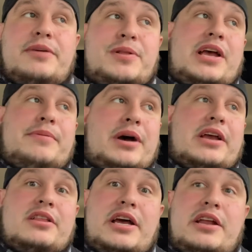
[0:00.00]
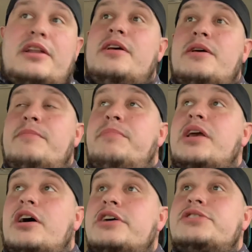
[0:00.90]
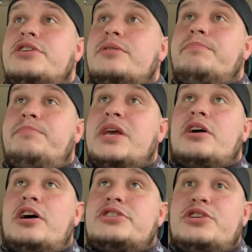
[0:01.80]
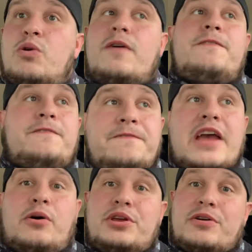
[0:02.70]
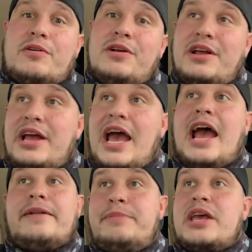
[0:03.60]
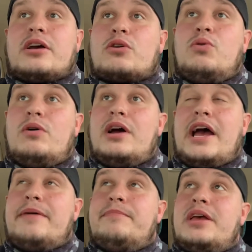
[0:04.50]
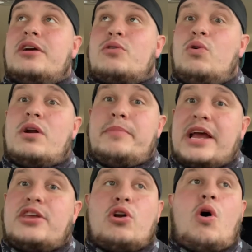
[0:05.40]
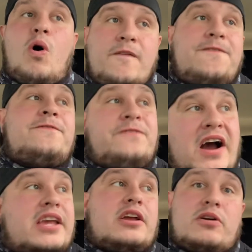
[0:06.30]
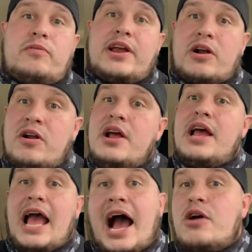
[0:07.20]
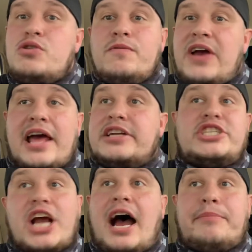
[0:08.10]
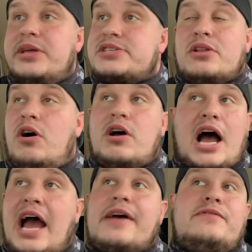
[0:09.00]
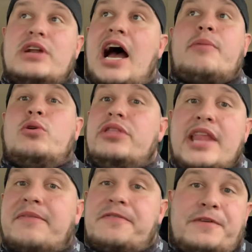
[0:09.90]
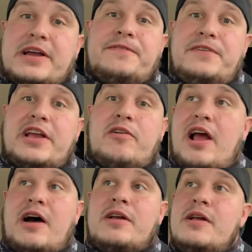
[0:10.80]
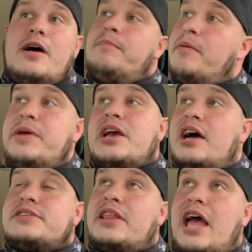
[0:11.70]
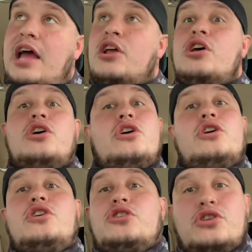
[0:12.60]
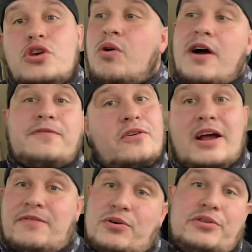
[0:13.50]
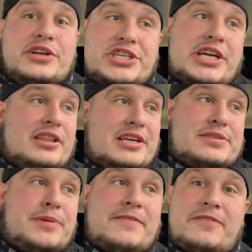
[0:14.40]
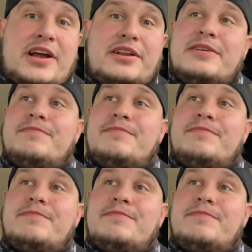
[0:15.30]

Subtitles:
play, Mike Glennon, because your failure at being a quarterback, your whole fucking career, how you've had a job this long, I will never fucking figure out. But because of that, you are forever on the shit list, my friend.